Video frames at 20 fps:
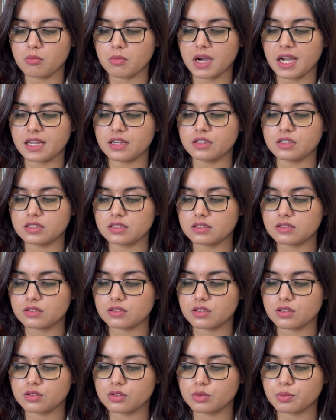minus
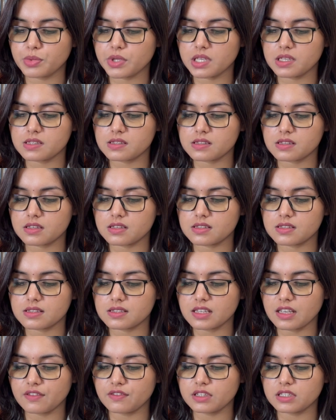rupees
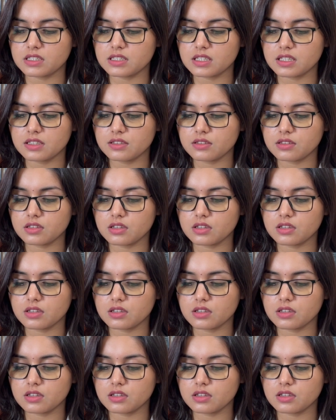70